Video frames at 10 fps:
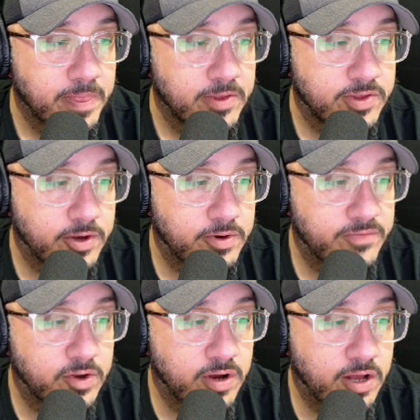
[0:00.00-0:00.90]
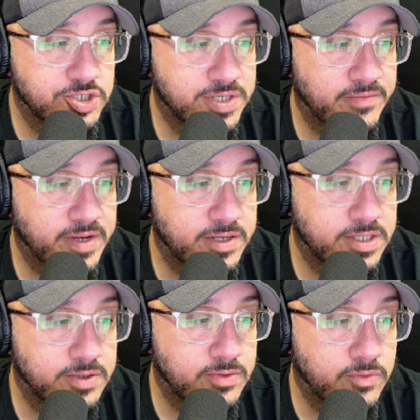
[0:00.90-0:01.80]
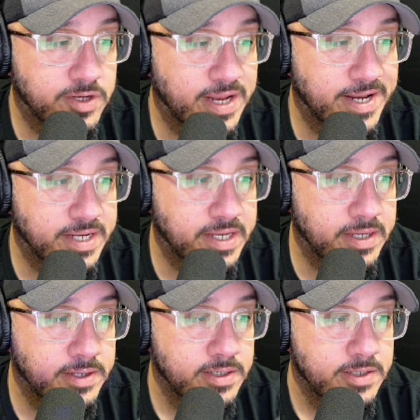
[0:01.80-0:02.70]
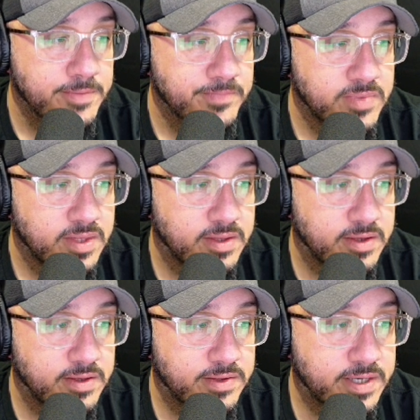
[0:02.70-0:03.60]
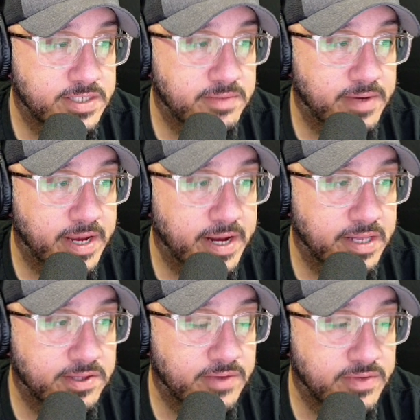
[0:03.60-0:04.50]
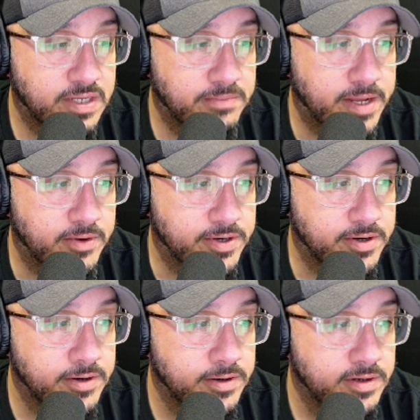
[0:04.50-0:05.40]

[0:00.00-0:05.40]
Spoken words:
So if you're 170 to 190, the 60 by 80 17 pounder.